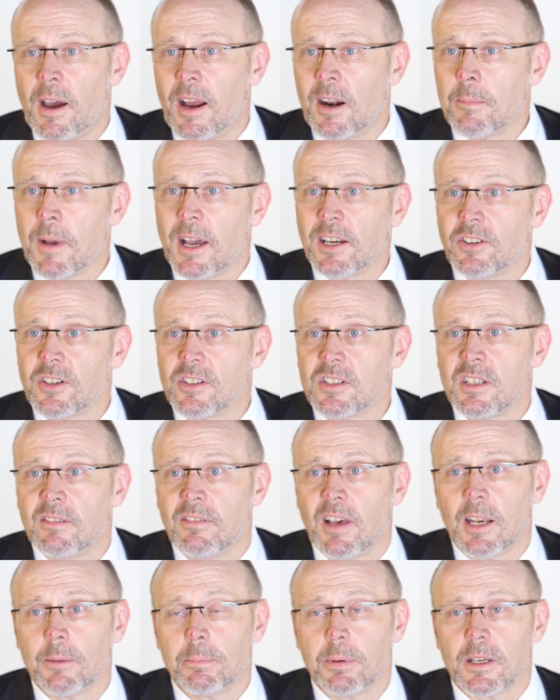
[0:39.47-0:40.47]
Parramatta is
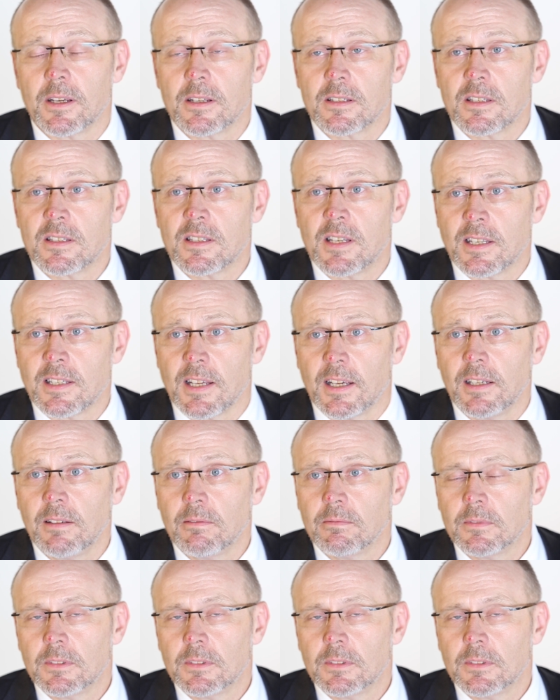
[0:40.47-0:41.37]
developing as a city,